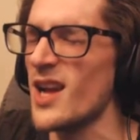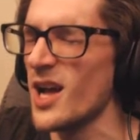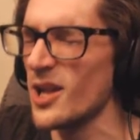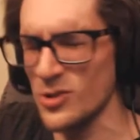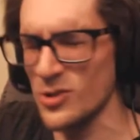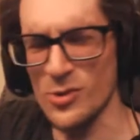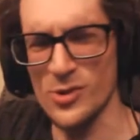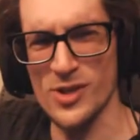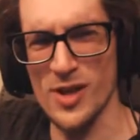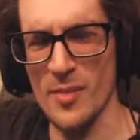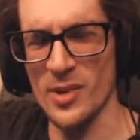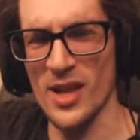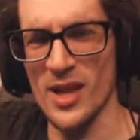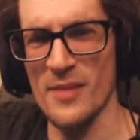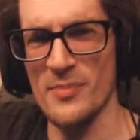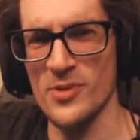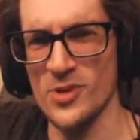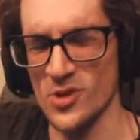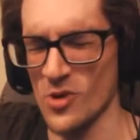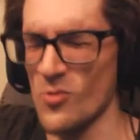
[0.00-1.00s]
I'll do a double
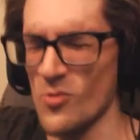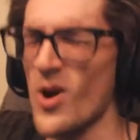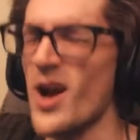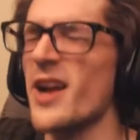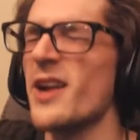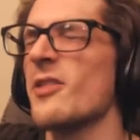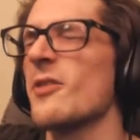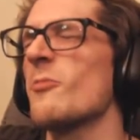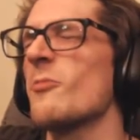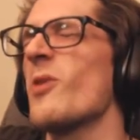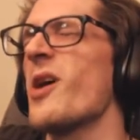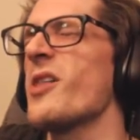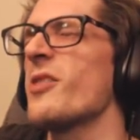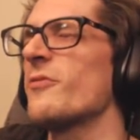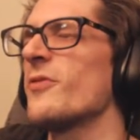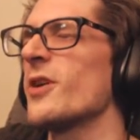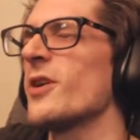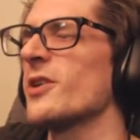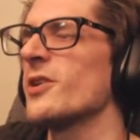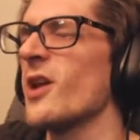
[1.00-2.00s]
episode. Why
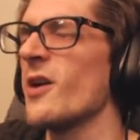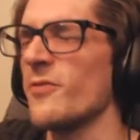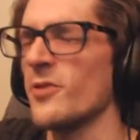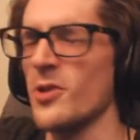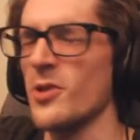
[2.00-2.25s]
the fuck not?